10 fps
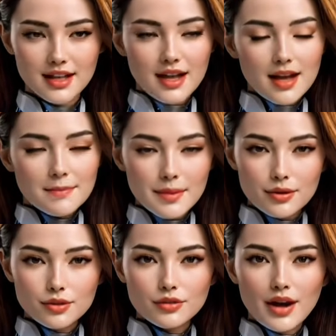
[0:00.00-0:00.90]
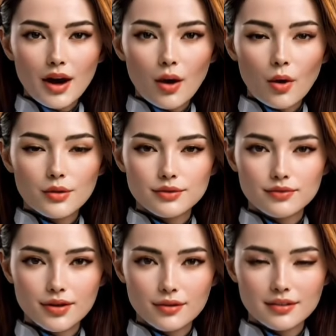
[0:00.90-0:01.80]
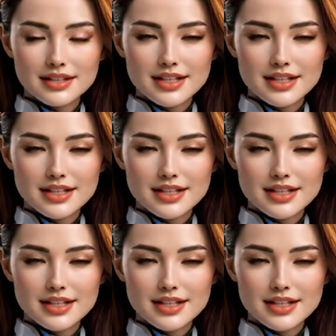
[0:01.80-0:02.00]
Now I have a pawn beside his king,